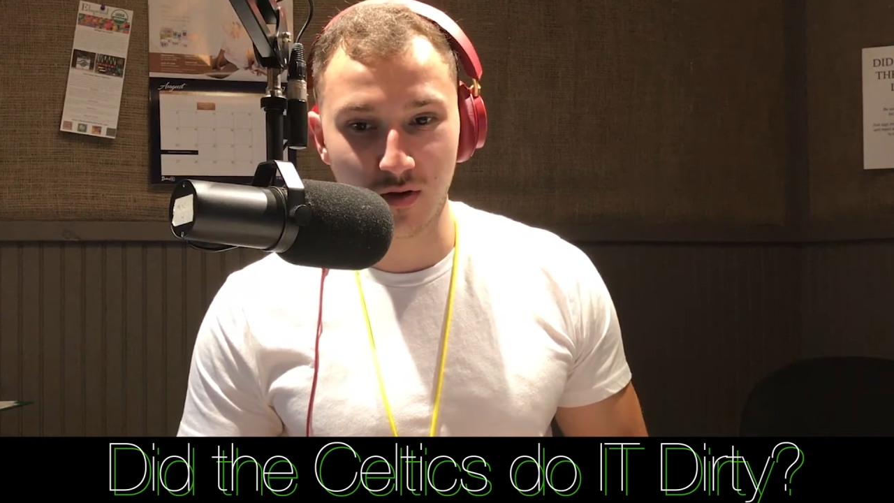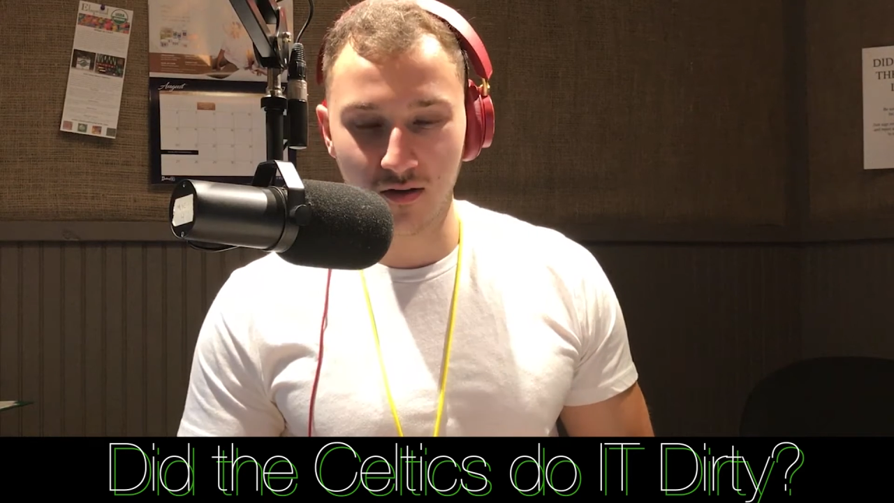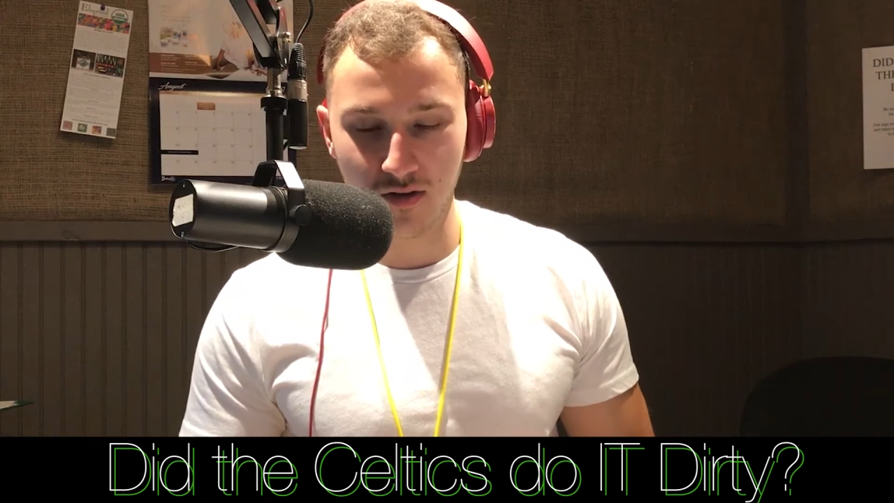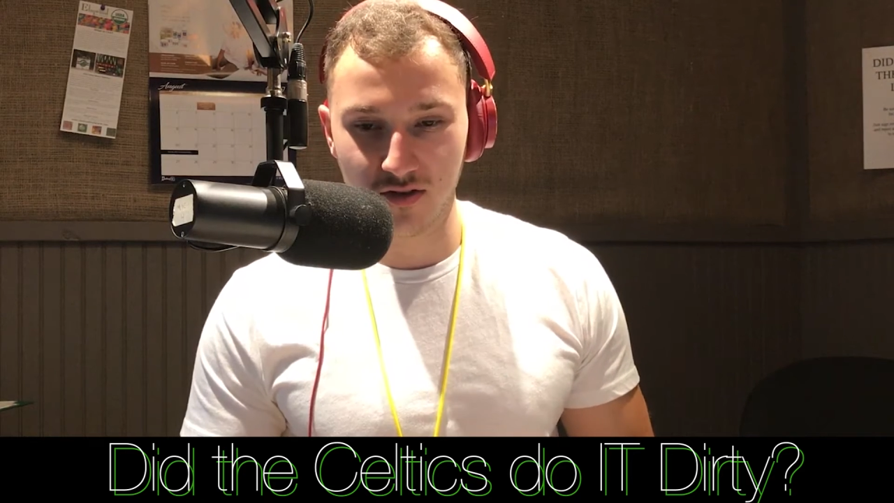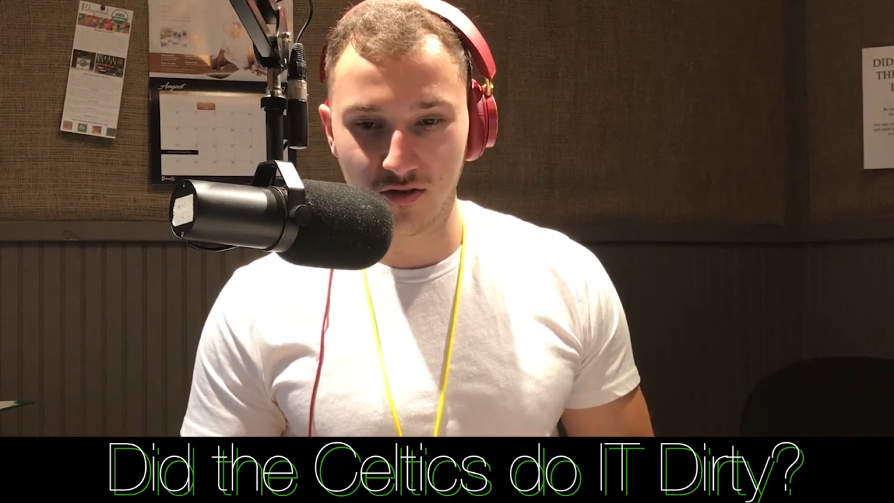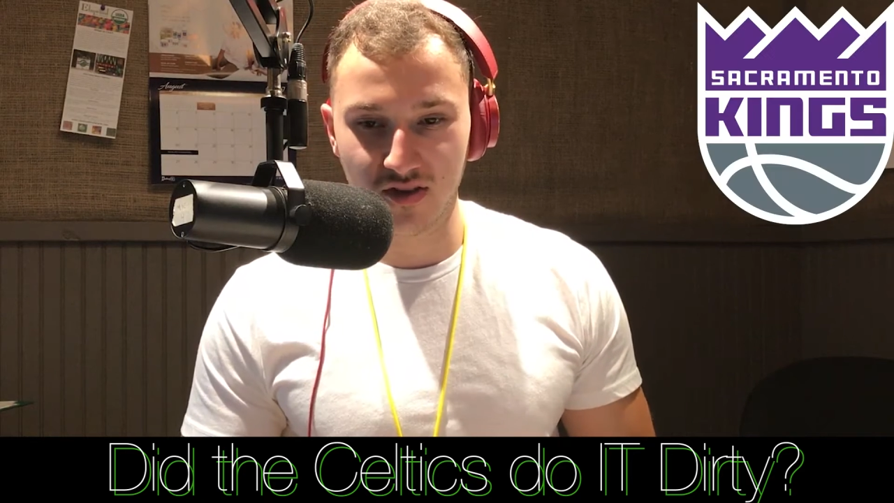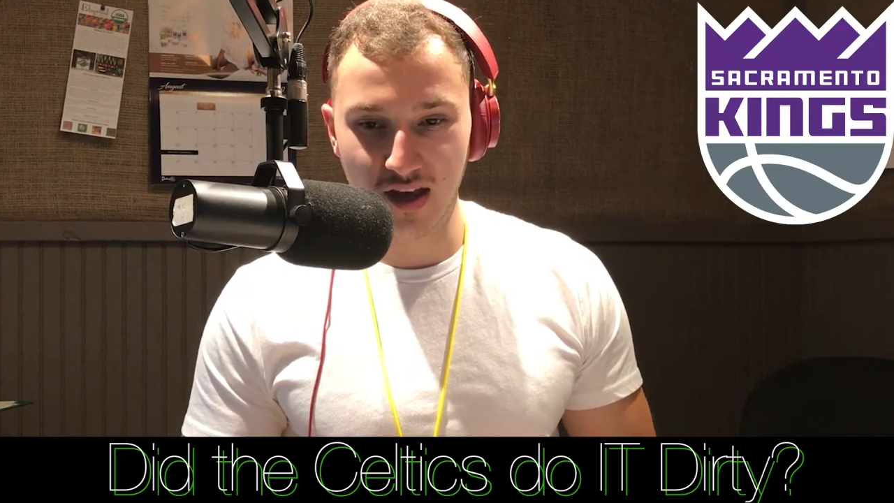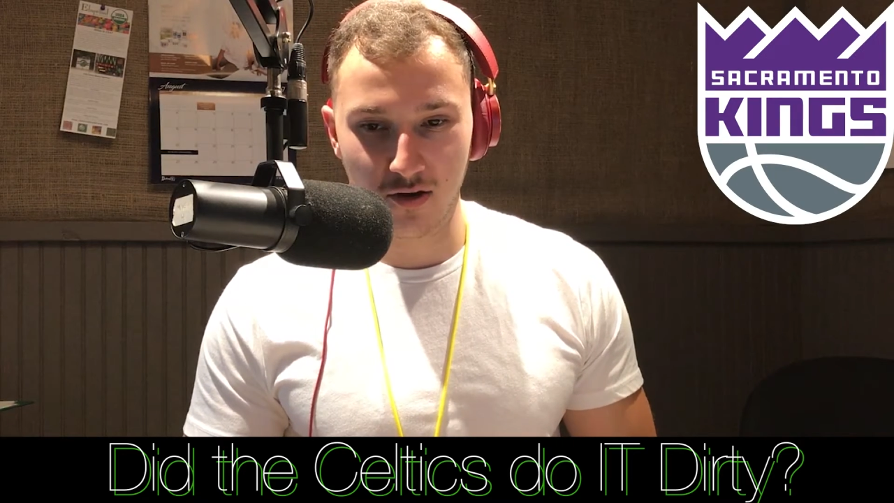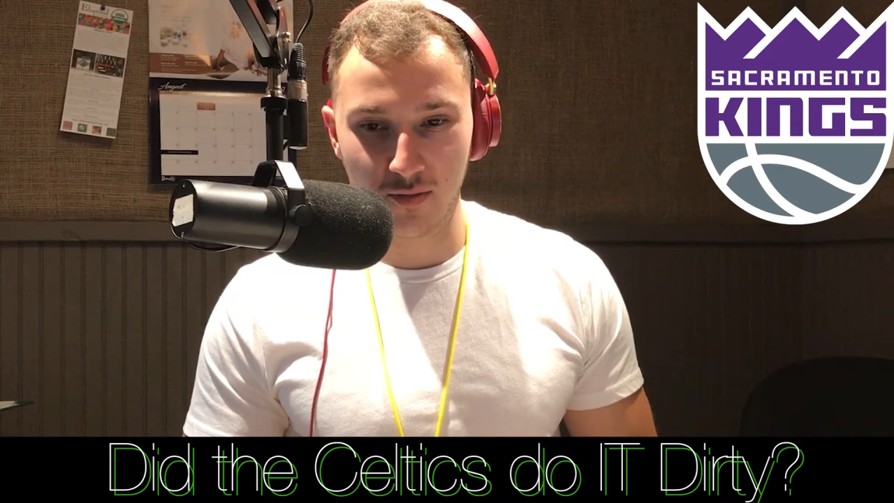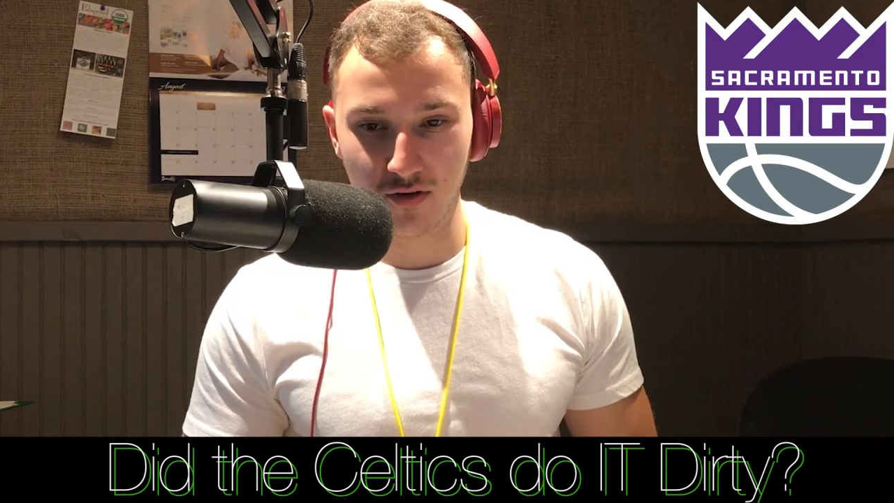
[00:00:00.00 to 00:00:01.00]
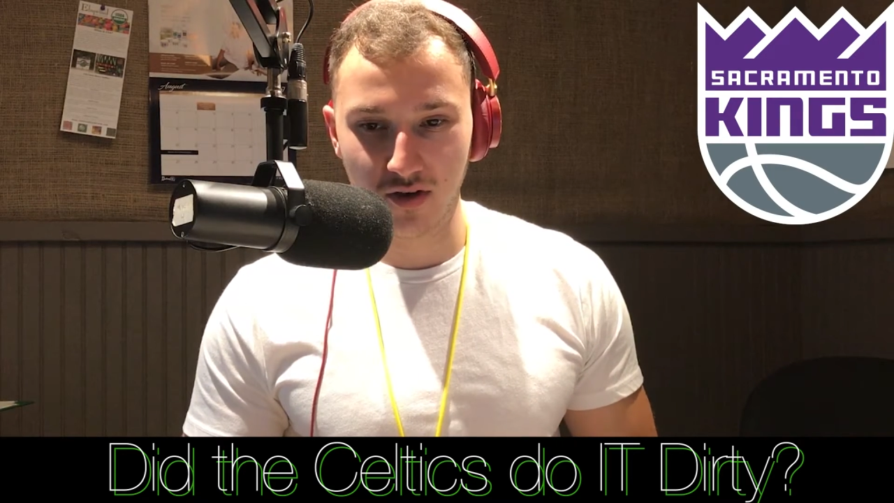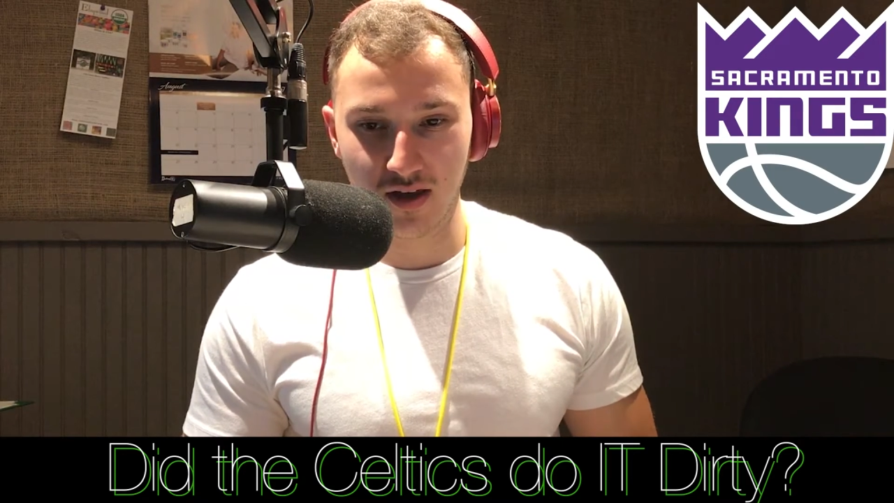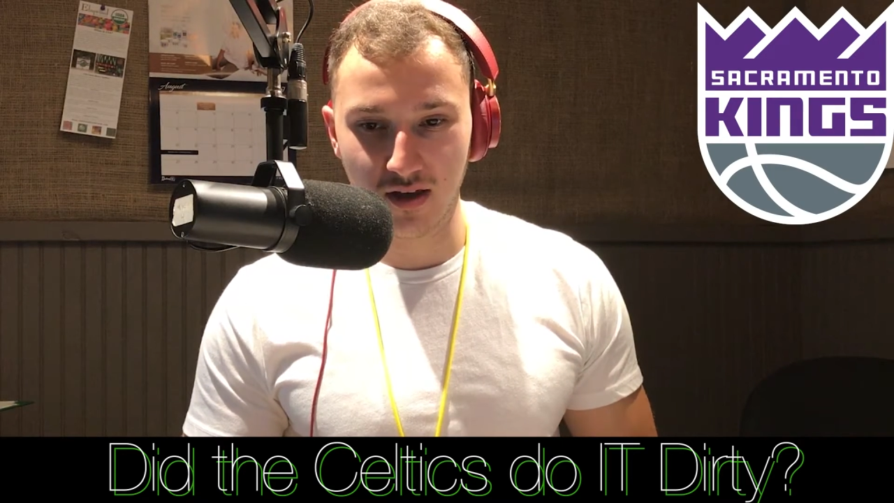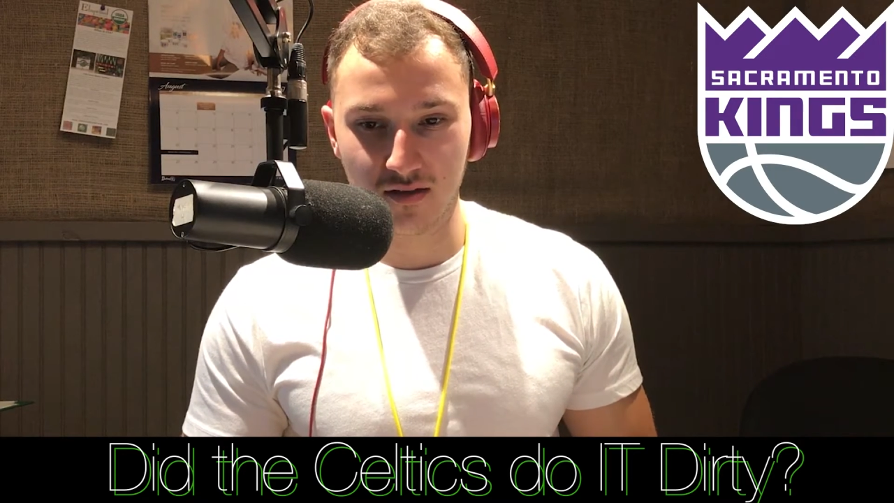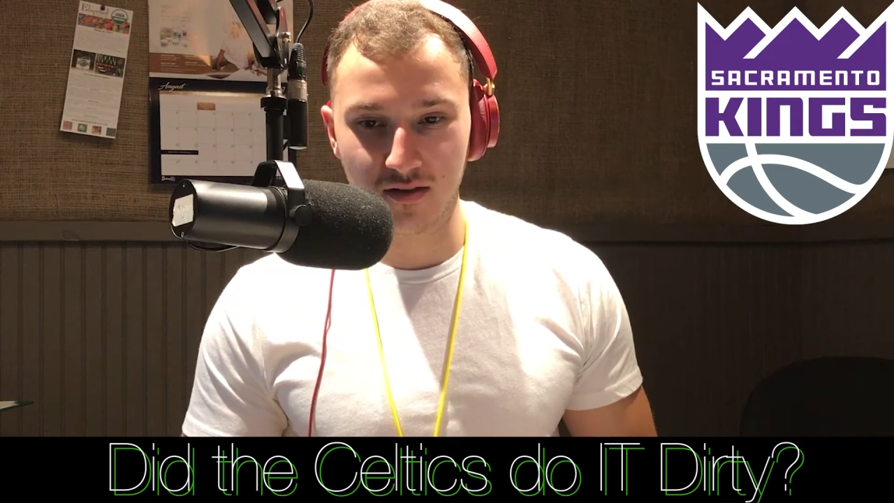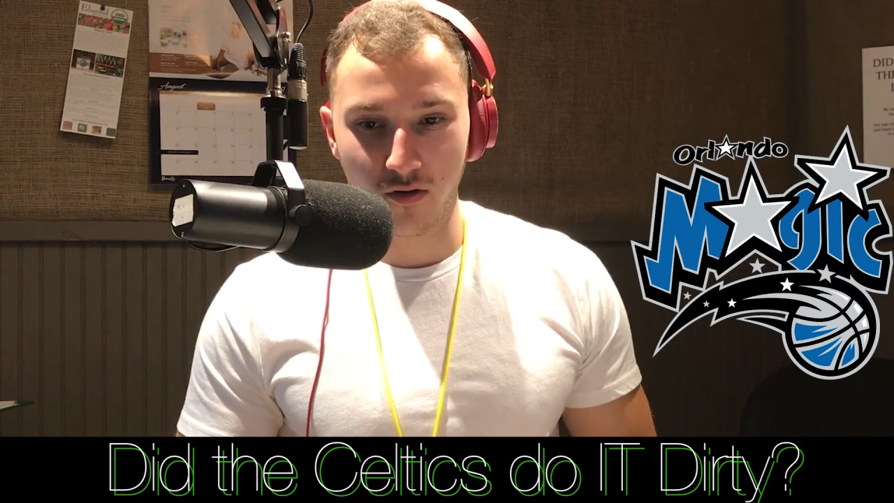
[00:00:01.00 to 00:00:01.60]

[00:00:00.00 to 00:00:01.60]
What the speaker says: Unless you're the Sacramento Kings,